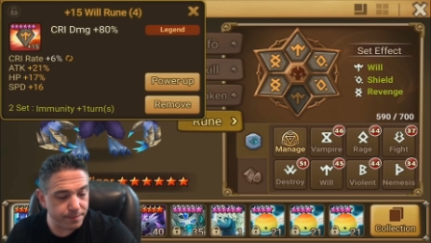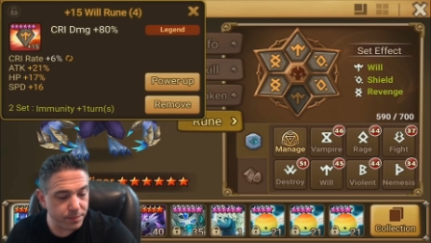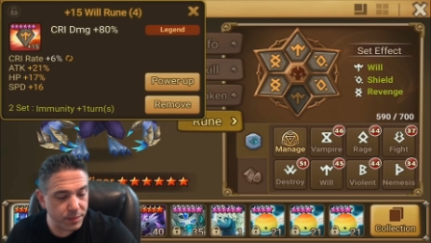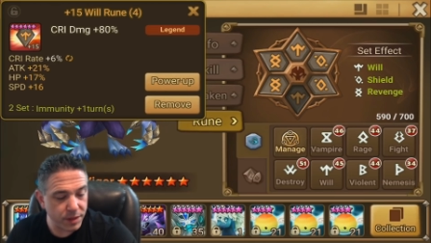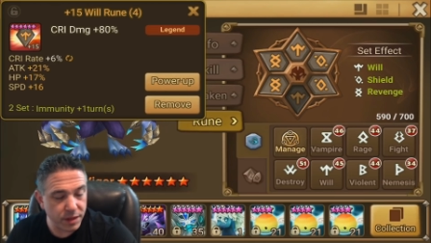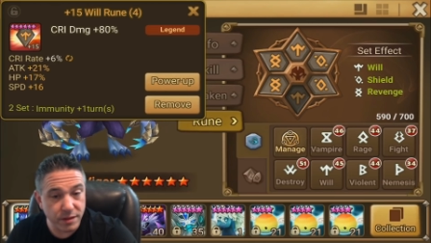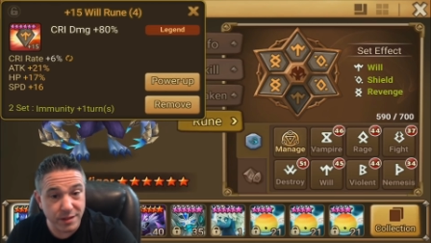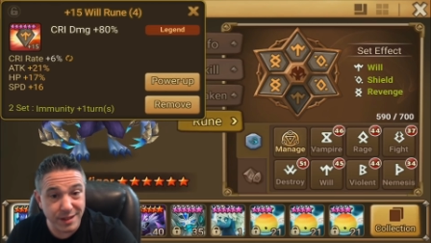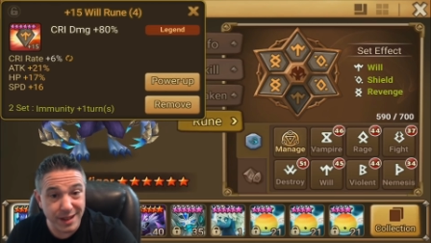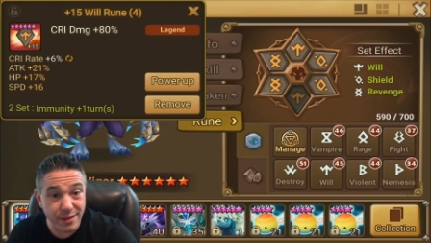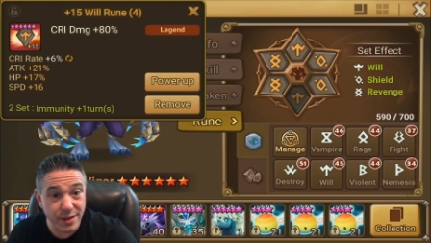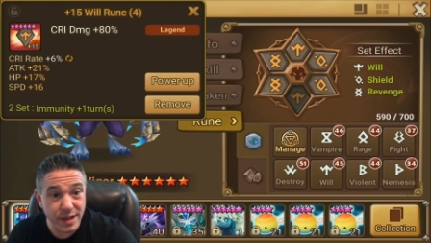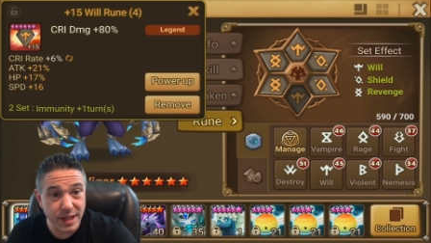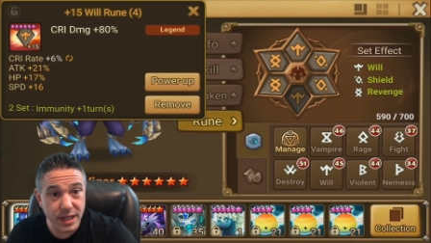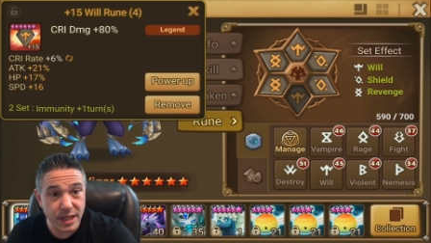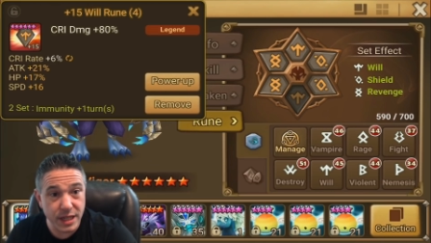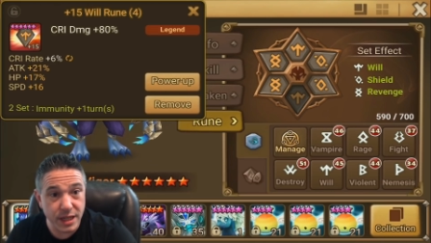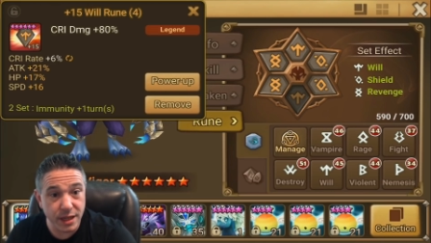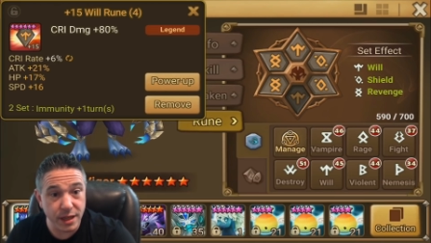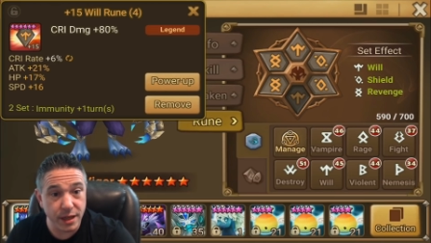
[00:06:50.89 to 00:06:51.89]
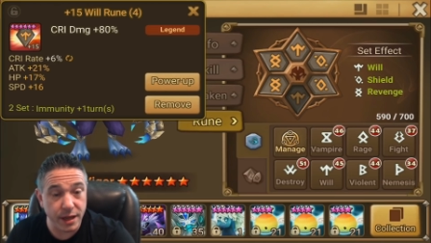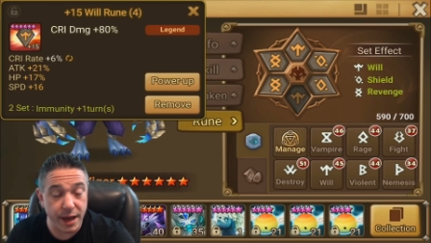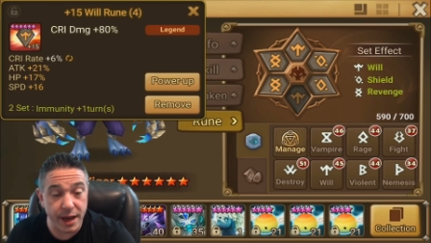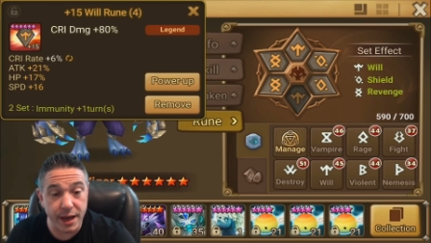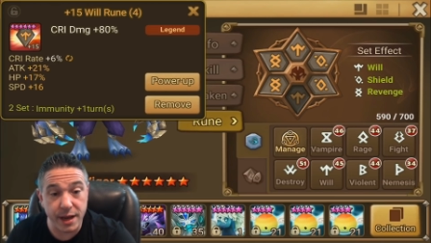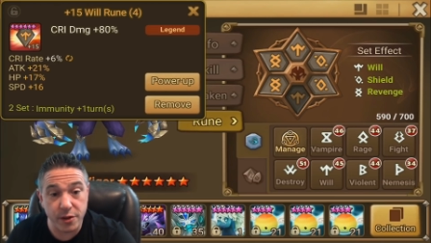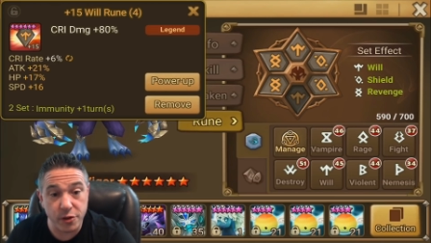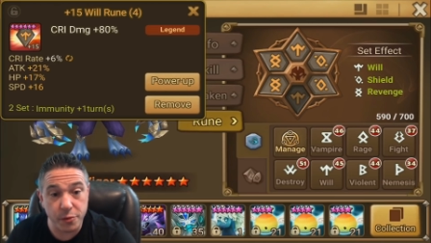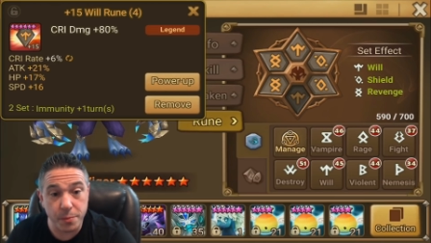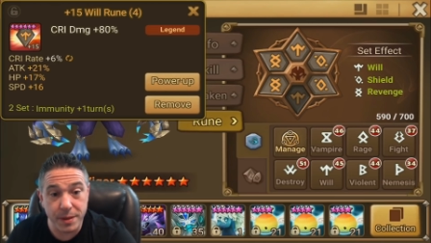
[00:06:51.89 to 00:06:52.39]
17
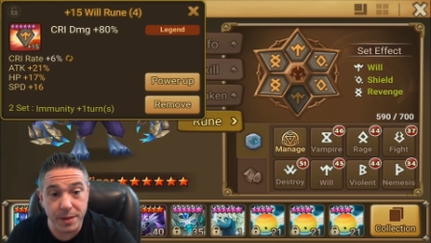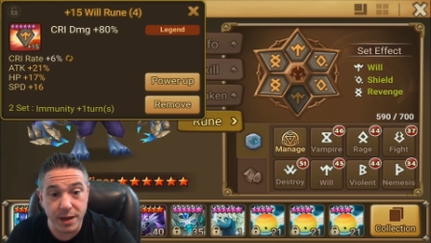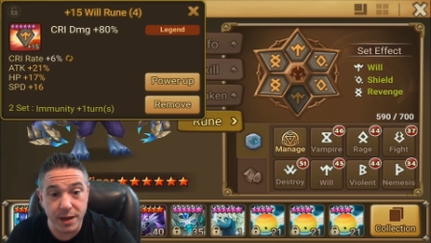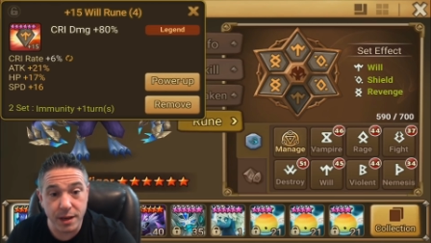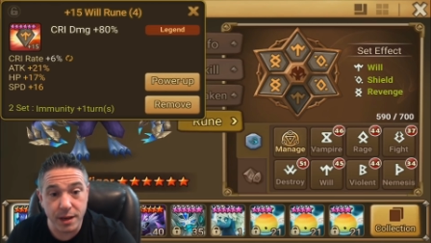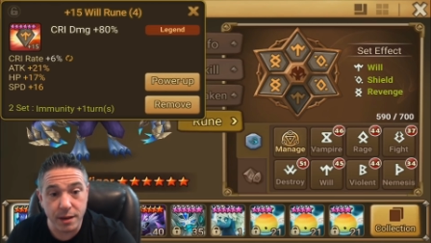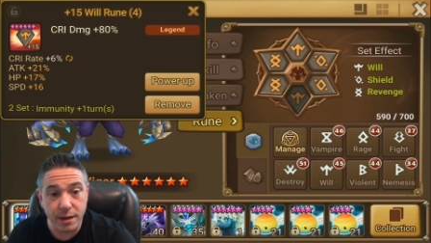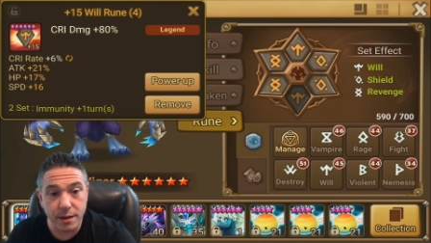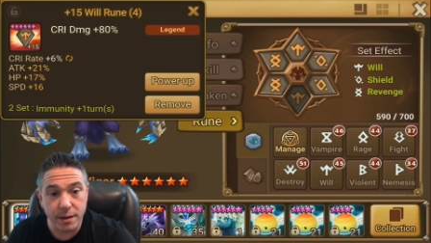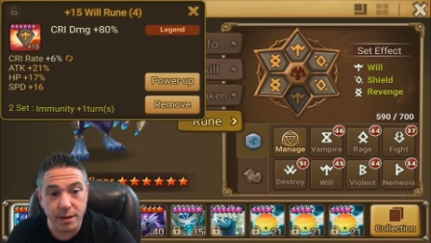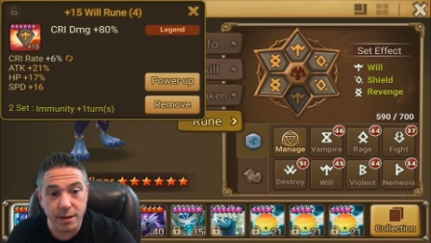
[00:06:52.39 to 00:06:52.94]
HP